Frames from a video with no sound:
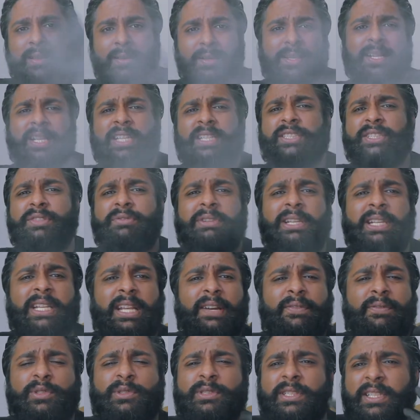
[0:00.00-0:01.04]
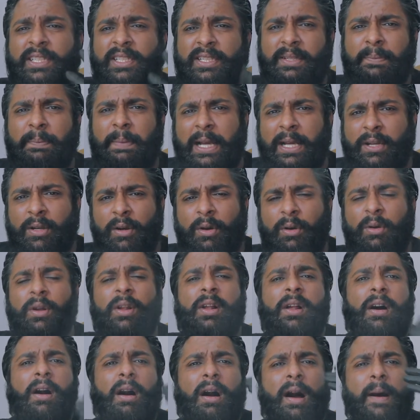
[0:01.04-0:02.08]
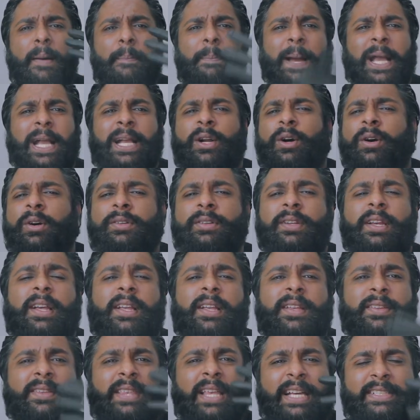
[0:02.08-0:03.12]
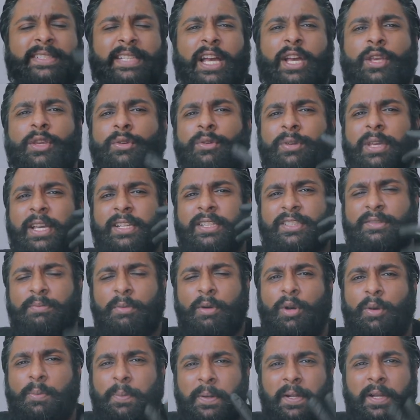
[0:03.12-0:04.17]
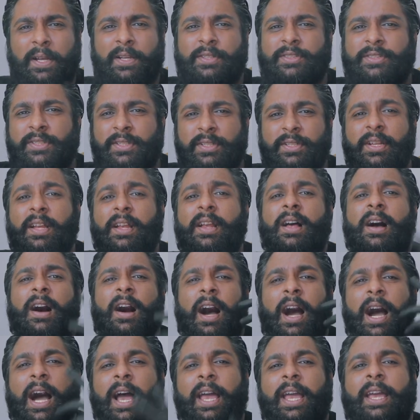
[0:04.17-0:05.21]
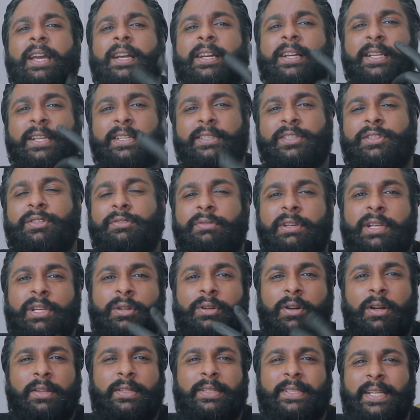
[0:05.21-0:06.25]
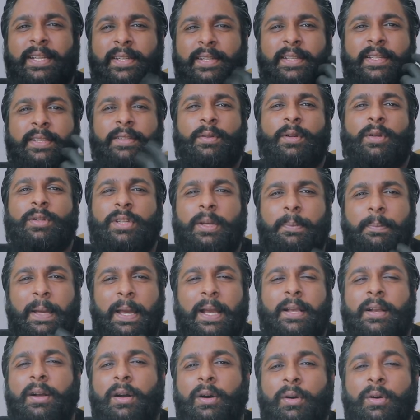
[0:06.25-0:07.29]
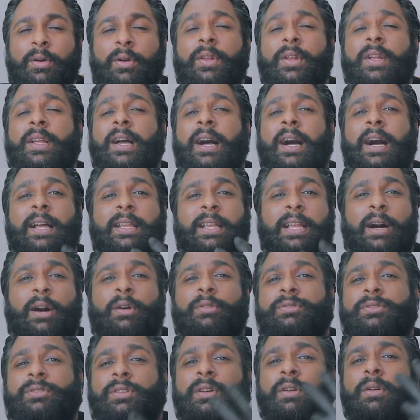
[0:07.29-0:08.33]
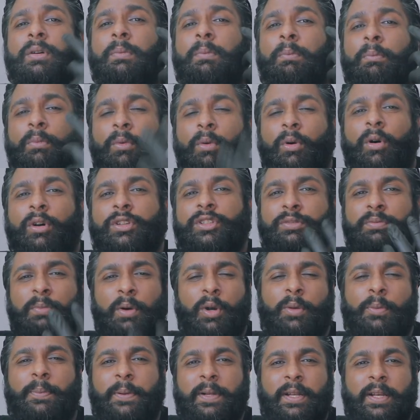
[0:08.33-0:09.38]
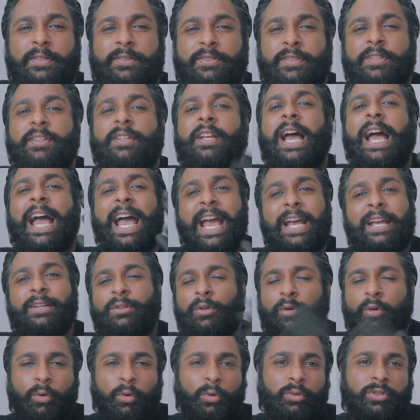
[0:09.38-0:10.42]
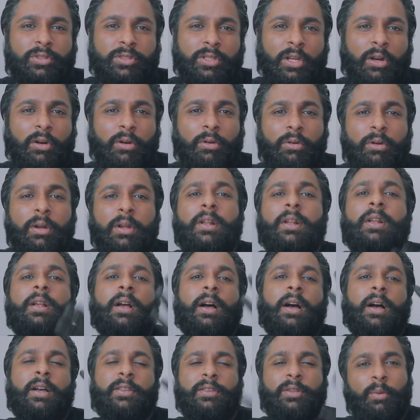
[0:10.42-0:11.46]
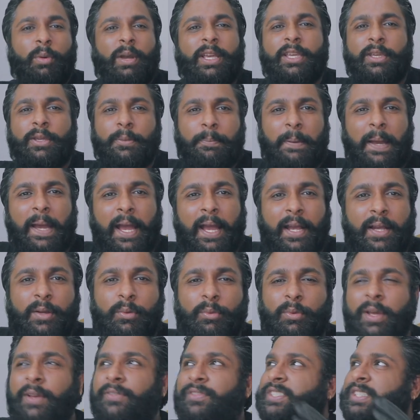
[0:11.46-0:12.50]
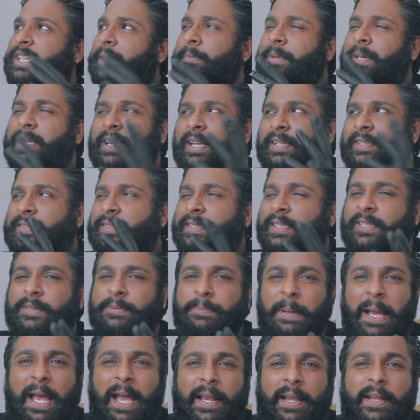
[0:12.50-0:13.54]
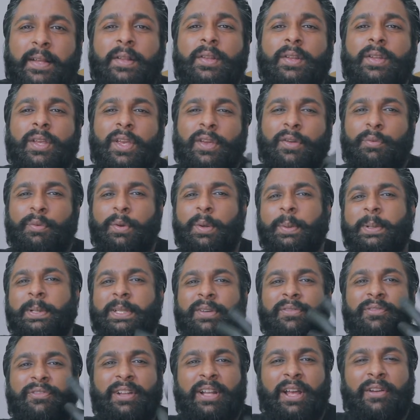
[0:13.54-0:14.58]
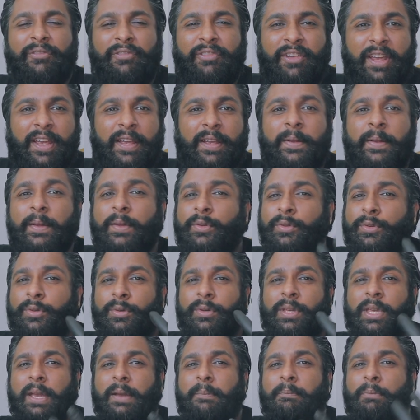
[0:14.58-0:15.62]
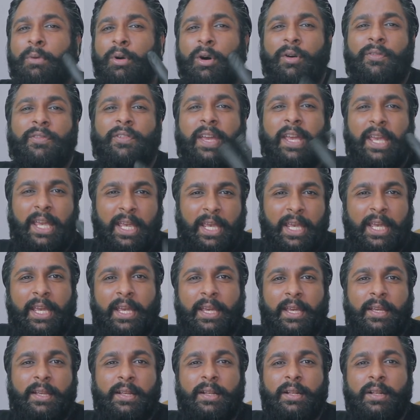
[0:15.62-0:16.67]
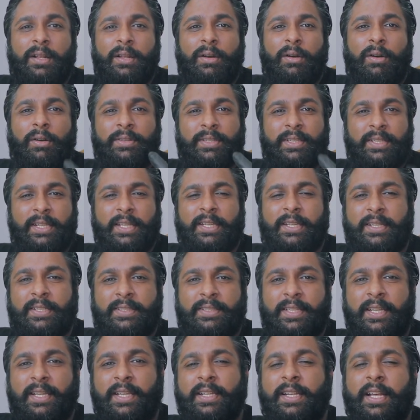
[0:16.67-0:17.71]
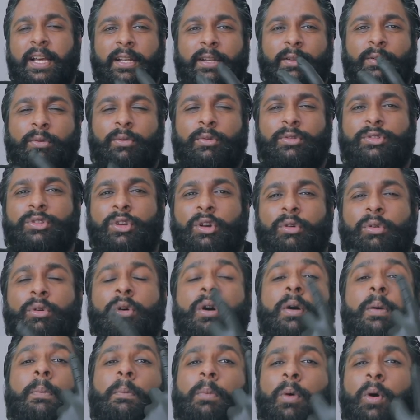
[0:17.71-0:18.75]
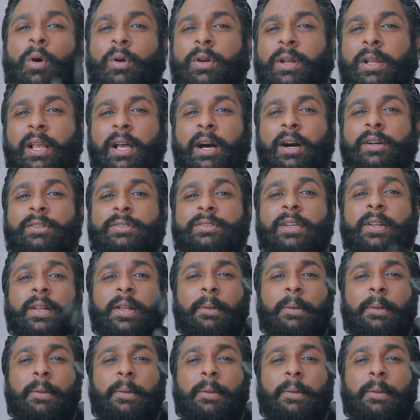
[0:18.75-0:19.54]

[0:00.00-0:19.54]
Glycerin levels in the tobacco are bang on. That's how you get smoke production. Higher glycerin content in your tobacco allows more smoke production, and also the way you pack. With semi-dense this pack, if we were to fluff it, you get more of a hit on the nicotine and also more clouds.